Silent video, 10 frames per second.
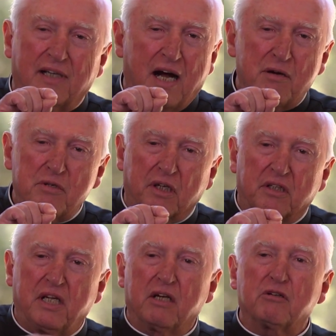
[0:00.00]
I want to
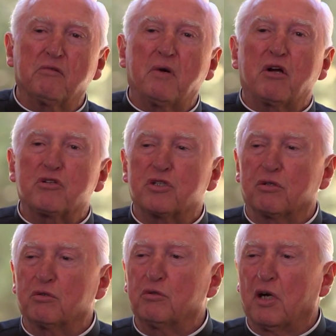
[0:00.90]
care about
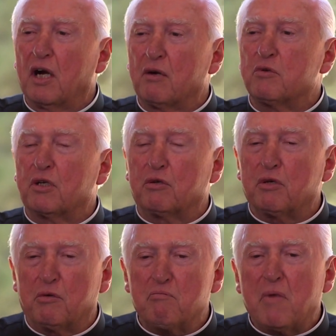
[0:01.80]
you. I want
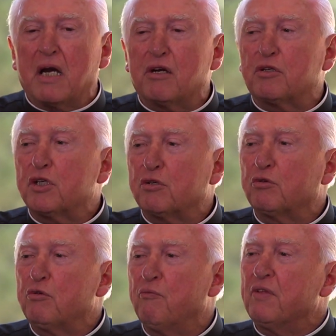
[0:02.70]
to admire
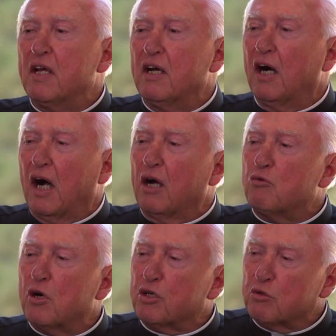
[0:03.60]
you. I
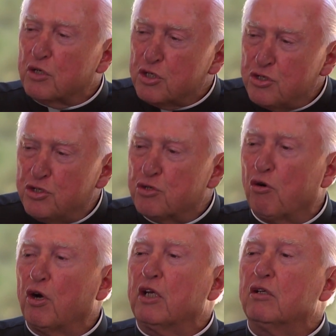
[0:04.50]
want to
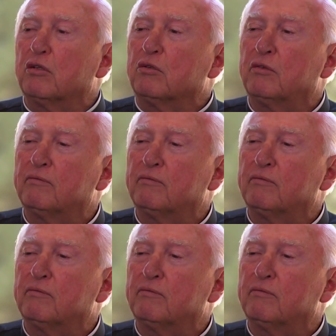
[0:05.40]
enjoy you.